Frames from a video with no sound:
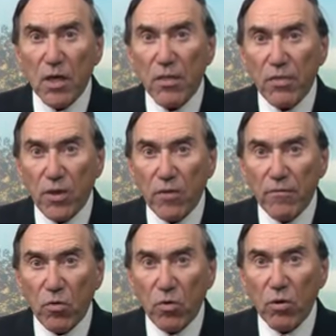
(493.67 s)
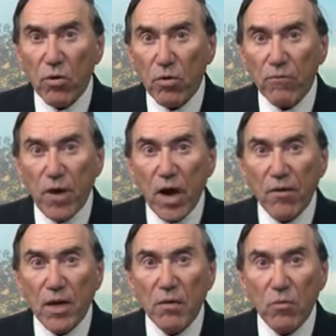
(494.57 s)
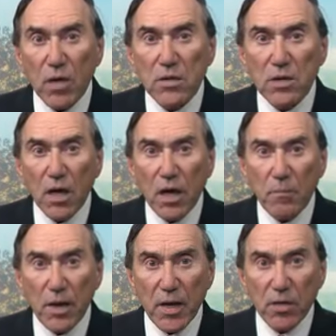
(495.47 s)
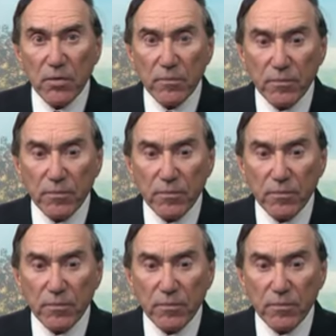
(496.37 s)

Therefore, her firing was upheld.